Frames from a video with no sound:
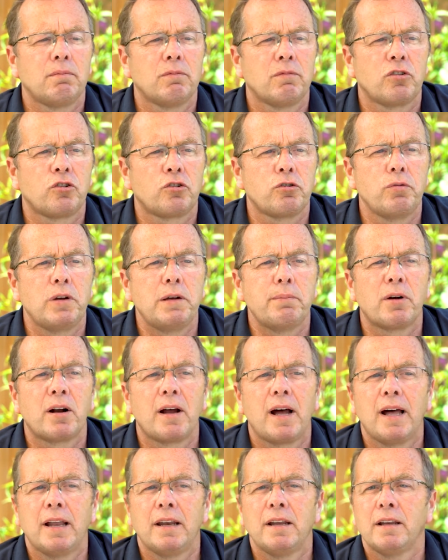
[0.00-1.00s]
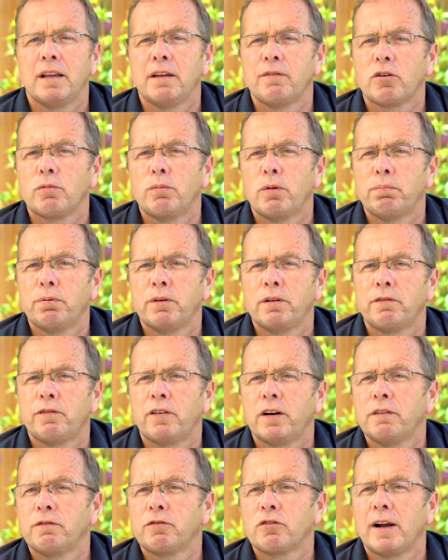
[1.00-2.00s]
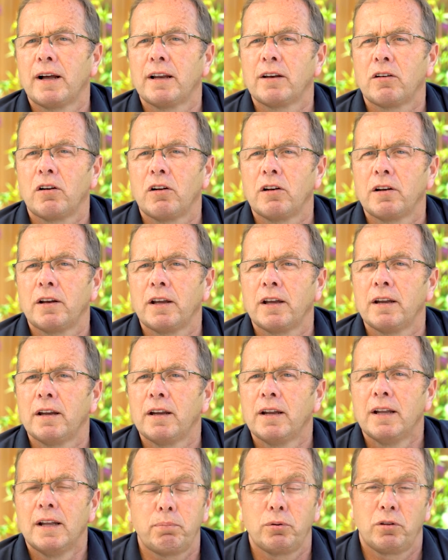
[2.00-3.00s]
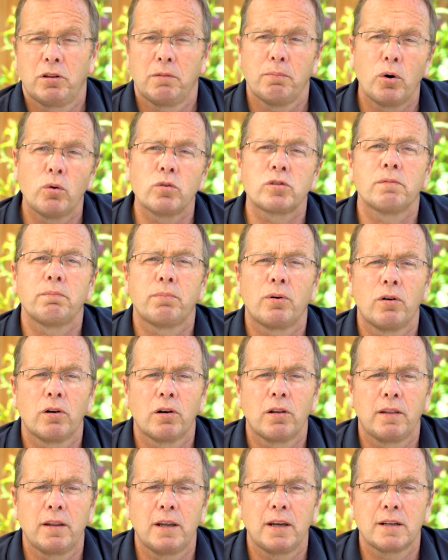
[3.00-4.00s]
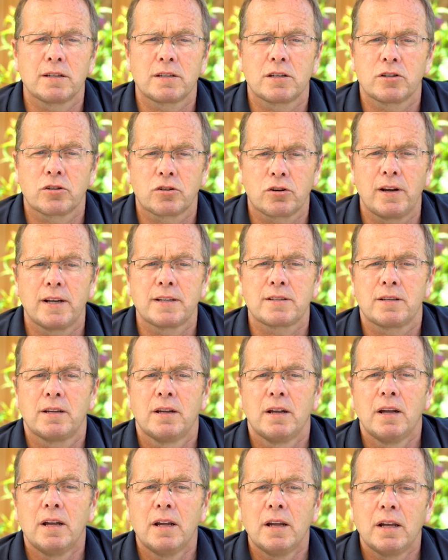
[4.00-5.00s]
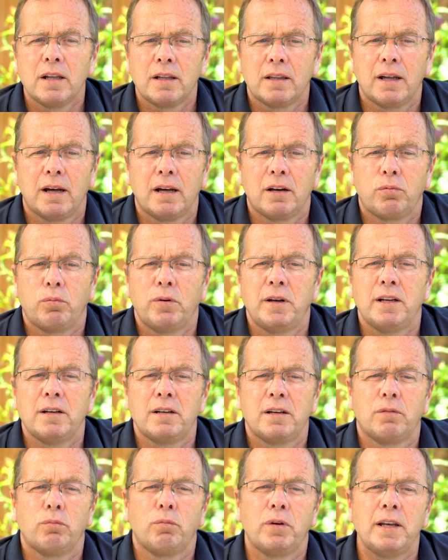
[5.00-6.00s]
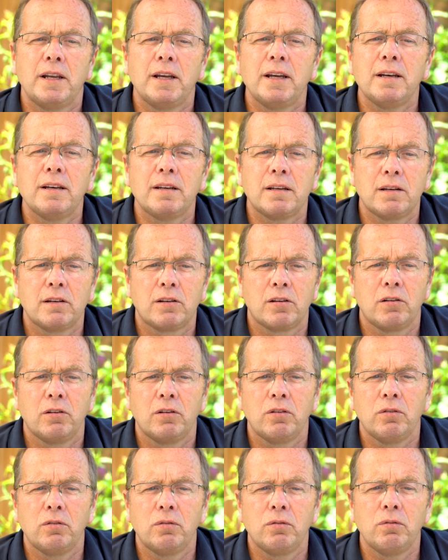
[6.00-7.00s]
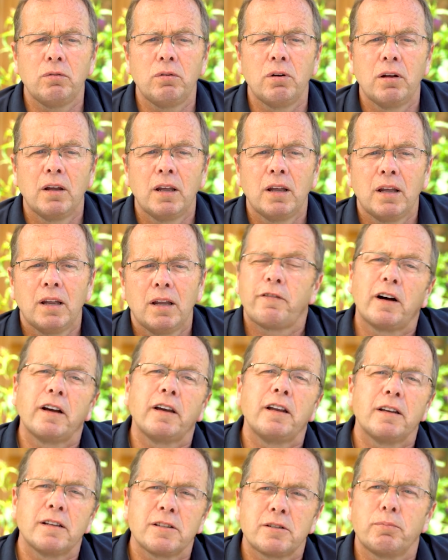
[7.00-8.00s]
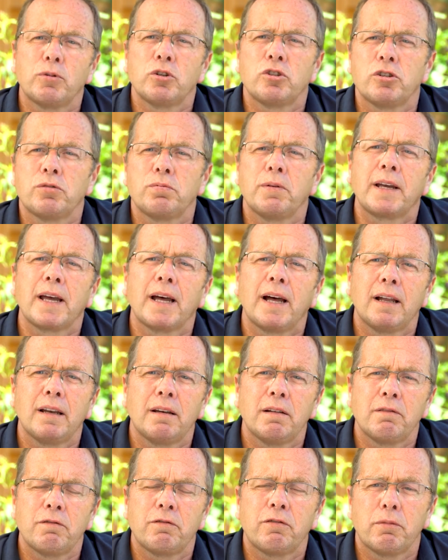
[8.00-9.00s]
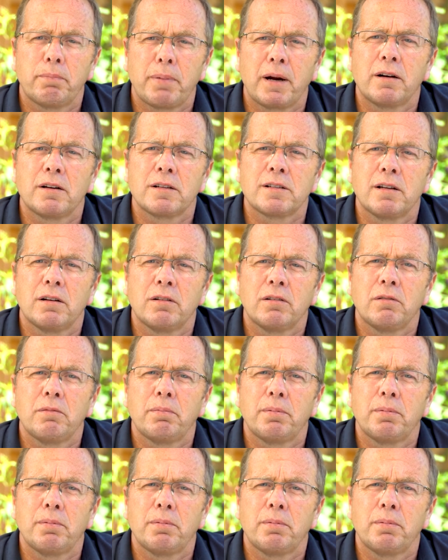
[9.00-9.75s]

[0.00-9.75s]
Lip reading: through Emer Hannon, they've come up with a 5 grand holiday. But the most important thing is to stress that we need to find as much as we can for Bardstown.